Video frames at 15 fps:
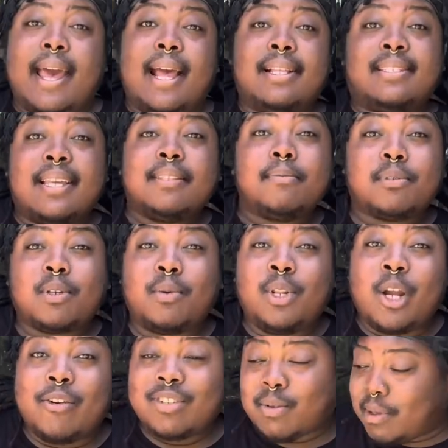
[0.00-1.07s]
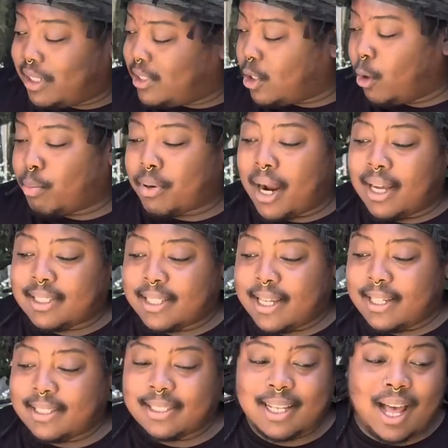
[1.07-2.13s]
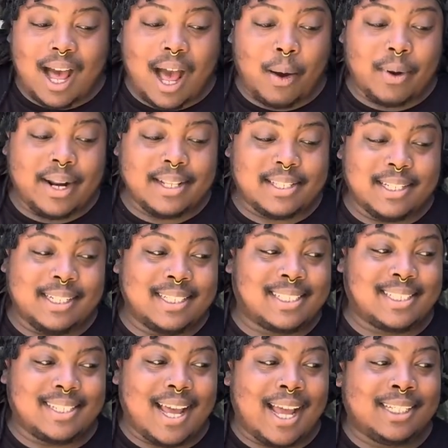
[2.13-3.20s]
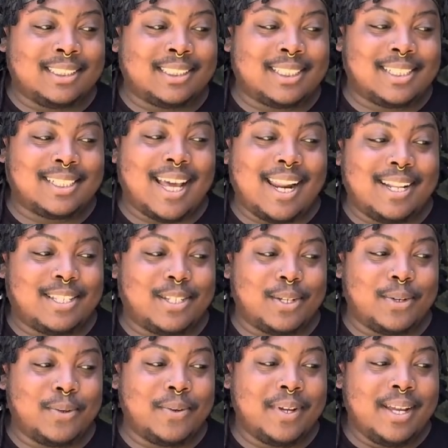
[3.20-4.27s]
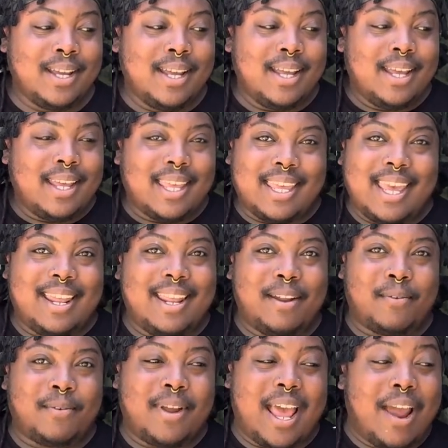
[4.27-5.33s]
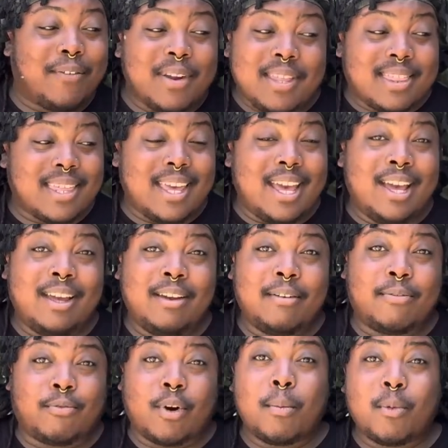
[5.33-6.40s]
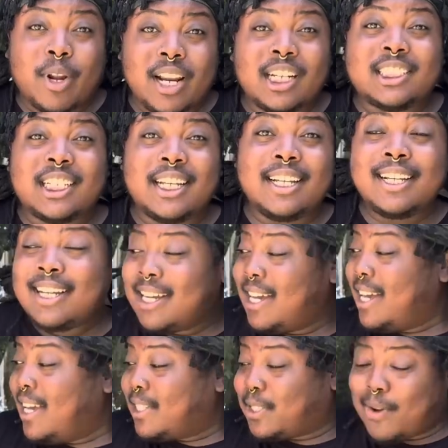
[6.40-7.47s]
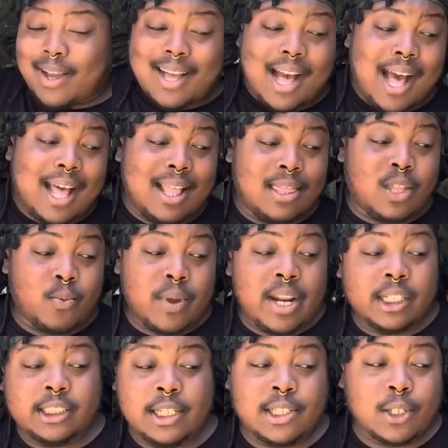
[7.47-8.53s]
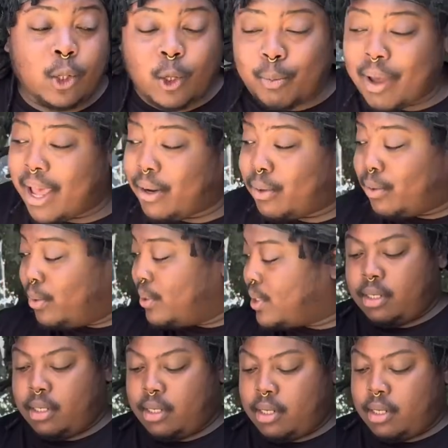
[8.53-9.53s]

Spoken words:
And since I'm so nervous about this whole process, I just decided to get everything from Renogy. So I got the Renogy solar panels.